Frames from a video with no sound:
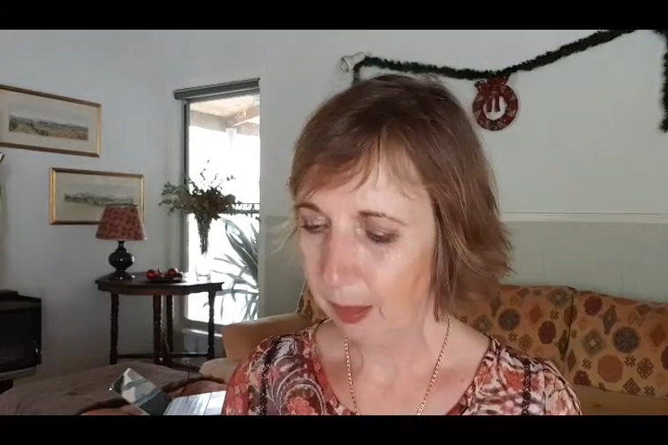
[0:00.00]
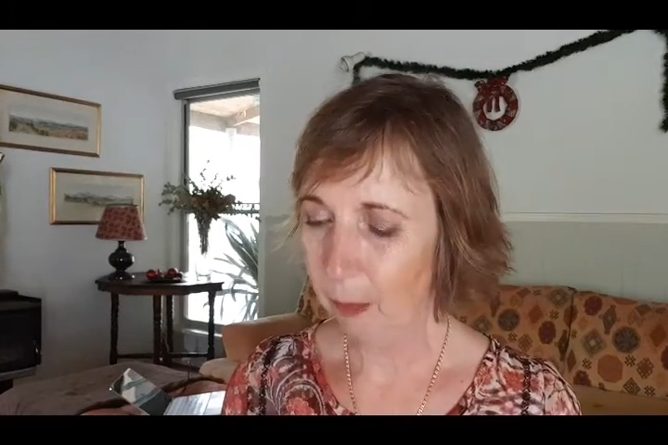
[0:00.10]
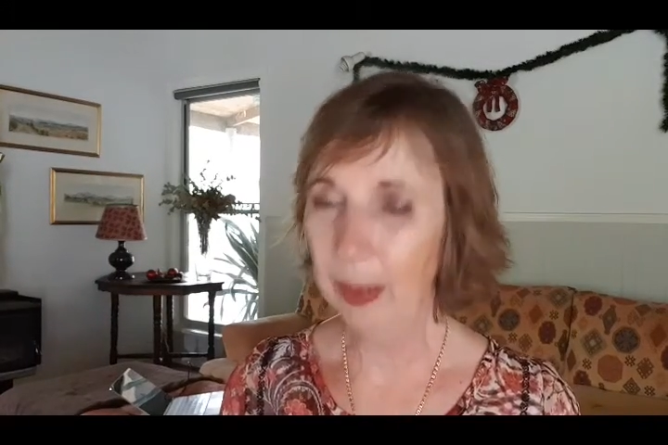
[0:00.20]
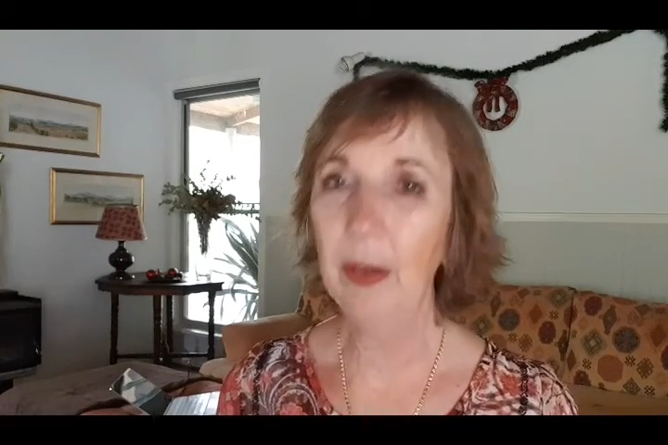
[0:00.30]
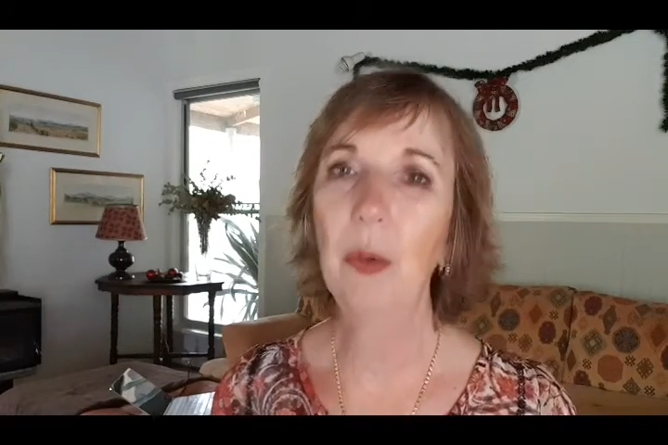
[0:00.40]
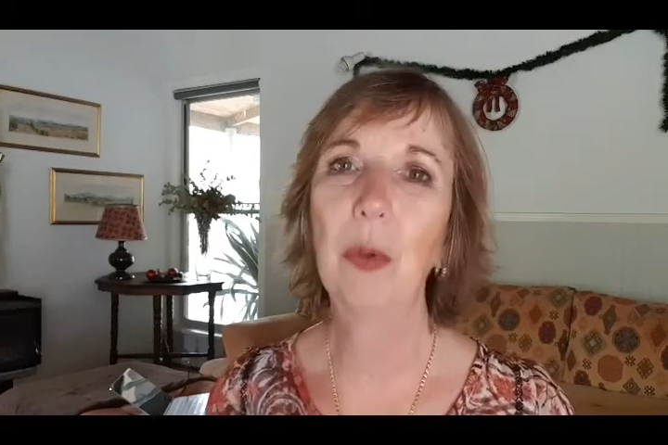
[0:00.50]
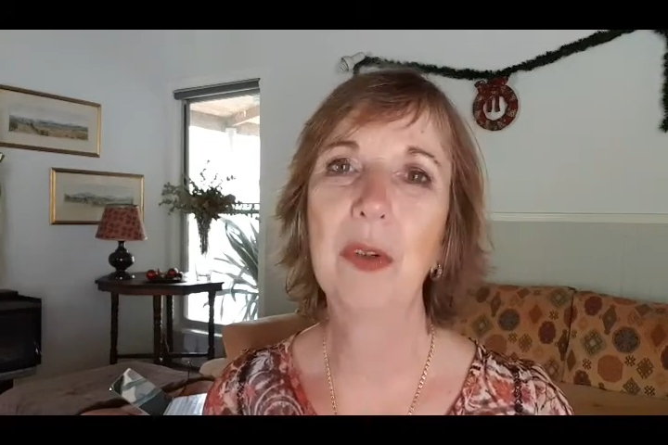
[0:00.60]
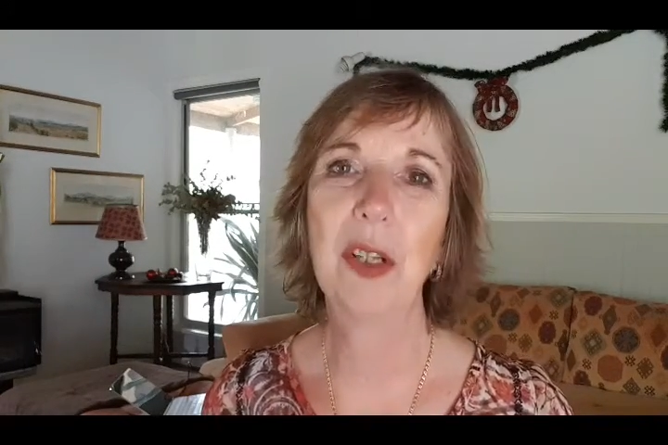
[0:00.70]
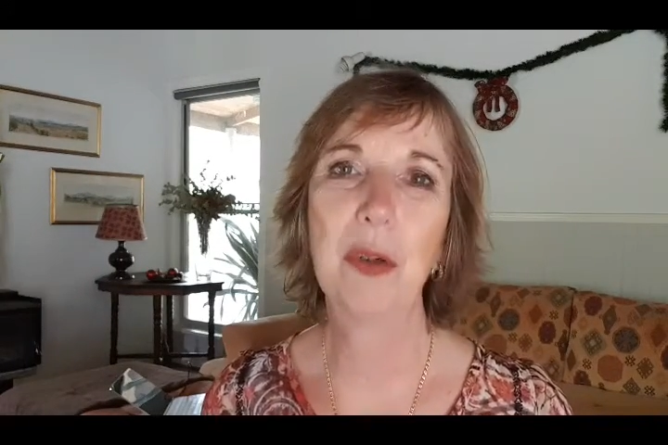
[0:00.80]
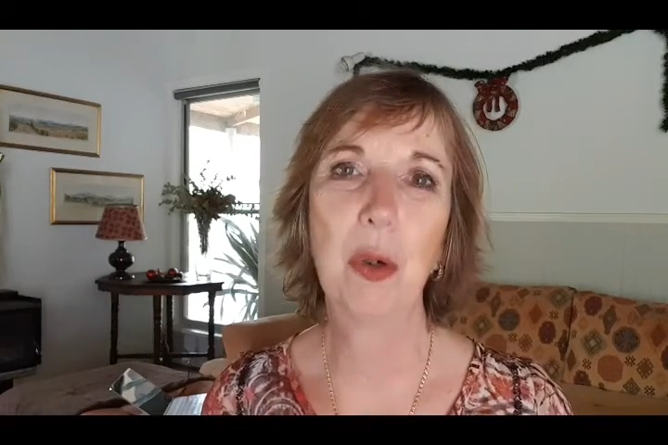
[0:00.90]
We can
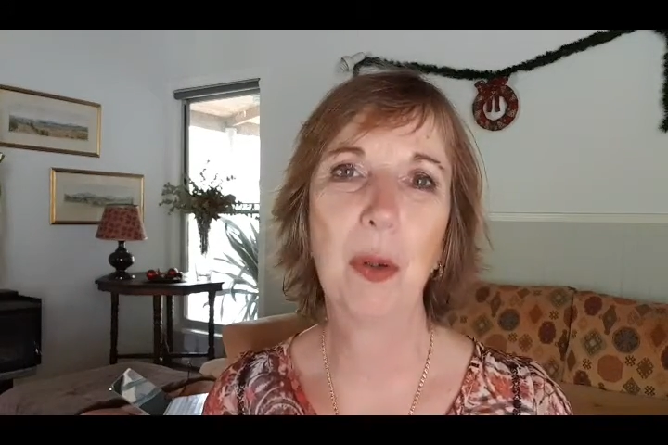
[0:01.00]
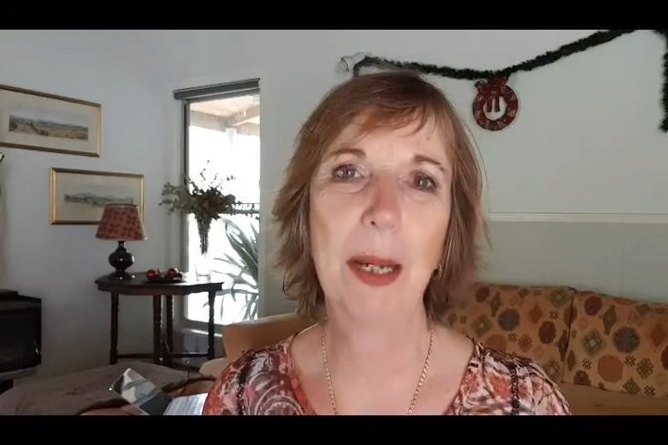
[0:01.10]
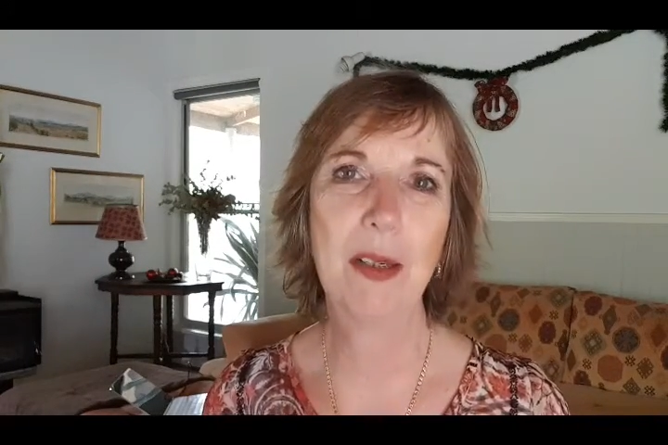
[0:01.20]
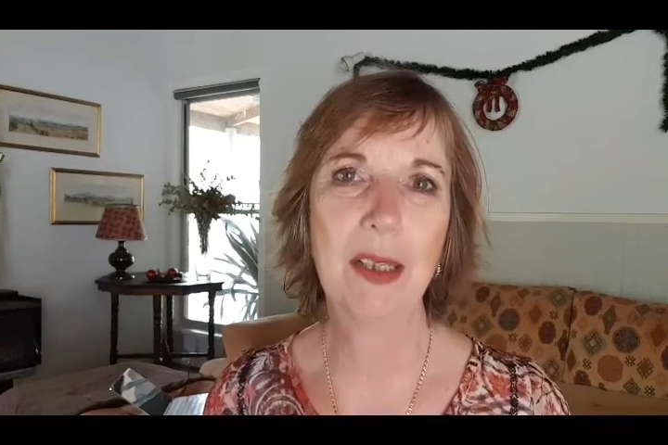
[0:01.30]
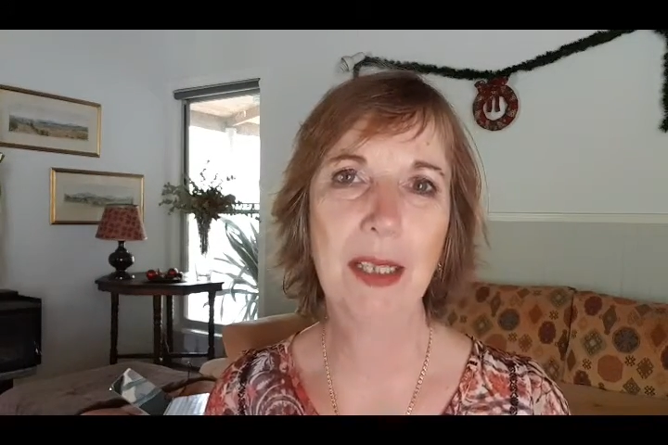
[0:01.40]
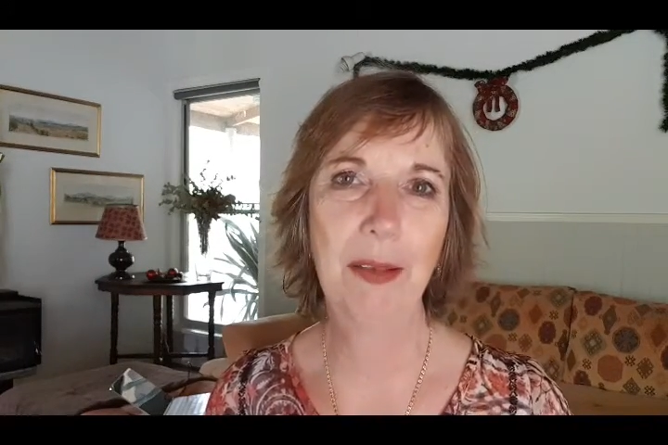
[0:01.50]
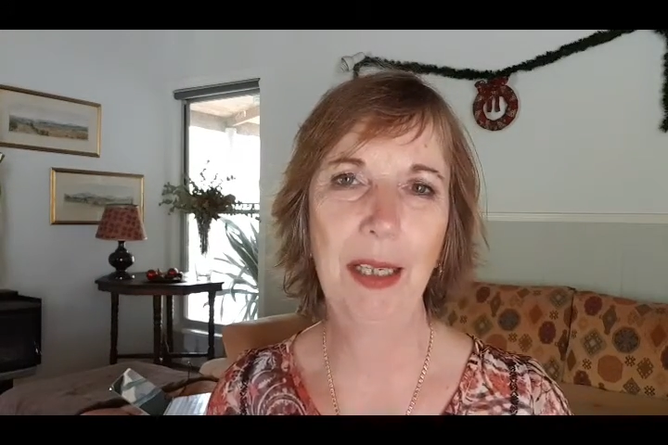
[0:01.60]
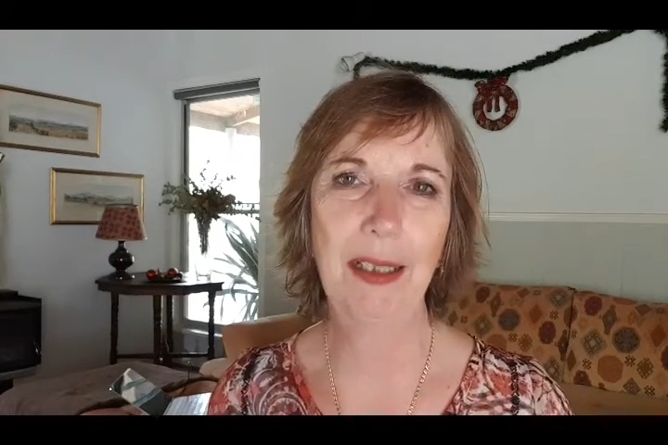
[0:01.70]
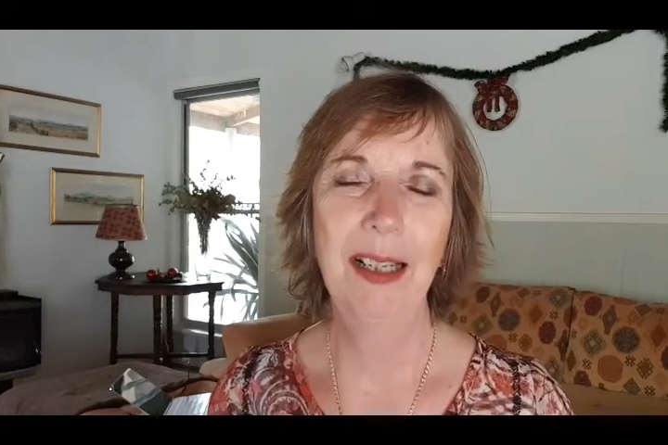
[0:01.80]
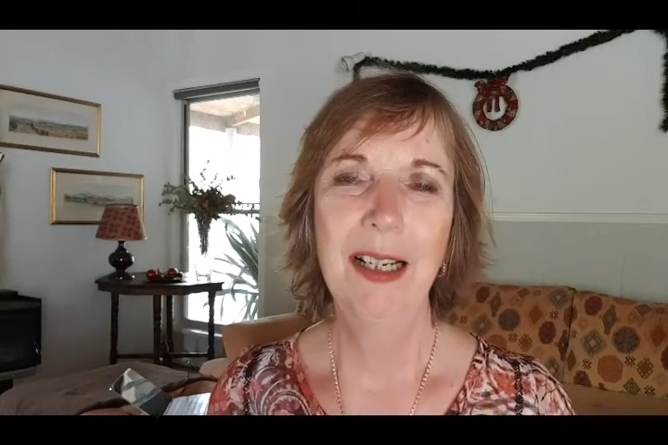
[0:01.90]
also talk about
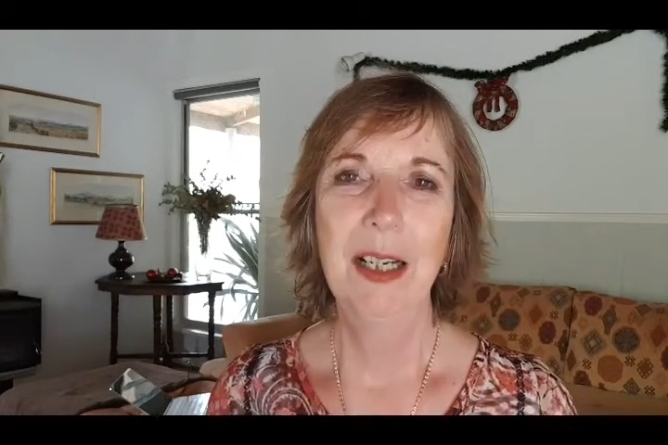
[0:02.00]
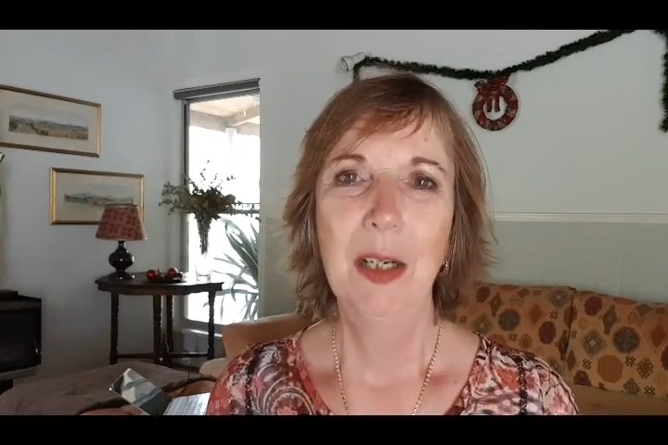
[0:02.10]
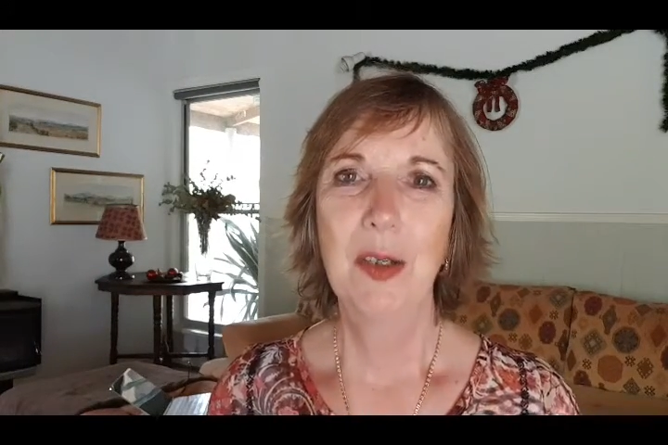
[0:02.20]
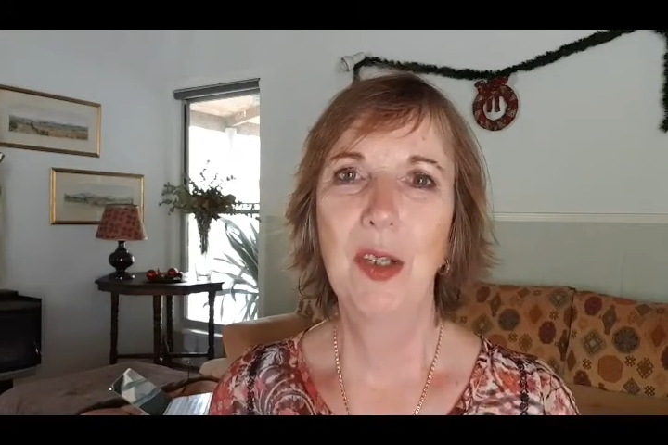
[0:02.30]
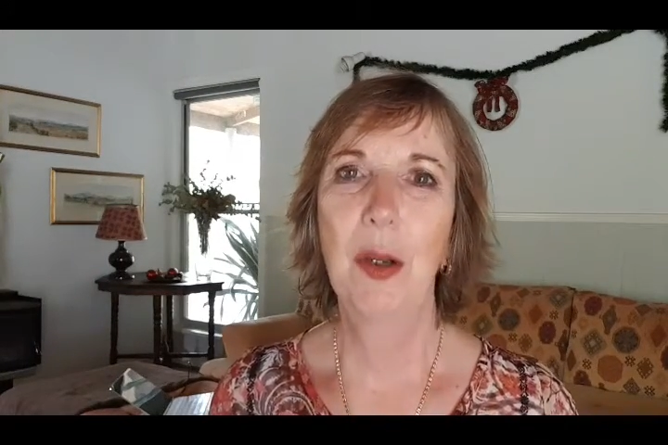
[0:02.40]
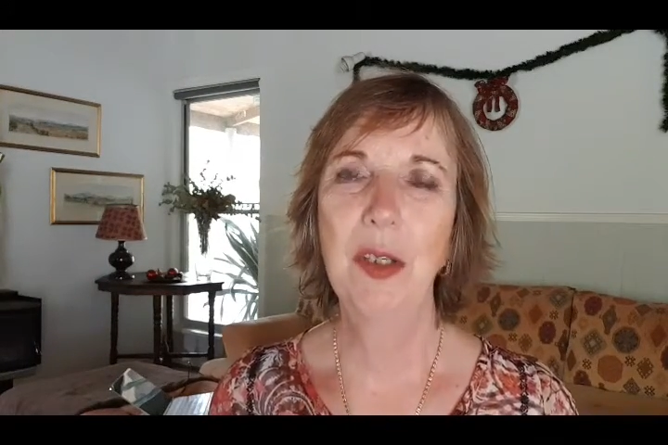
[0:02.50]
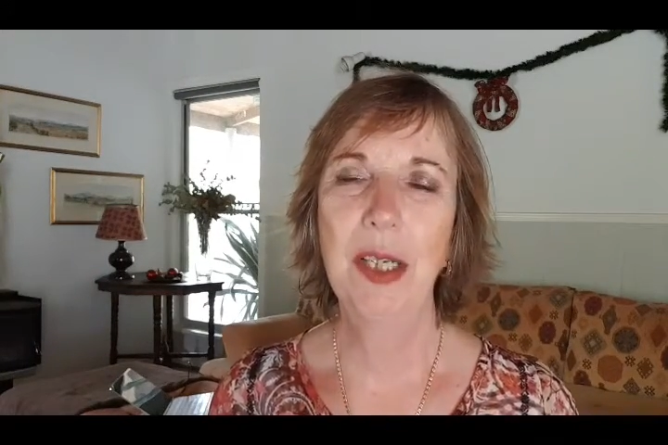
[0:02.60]
teething. So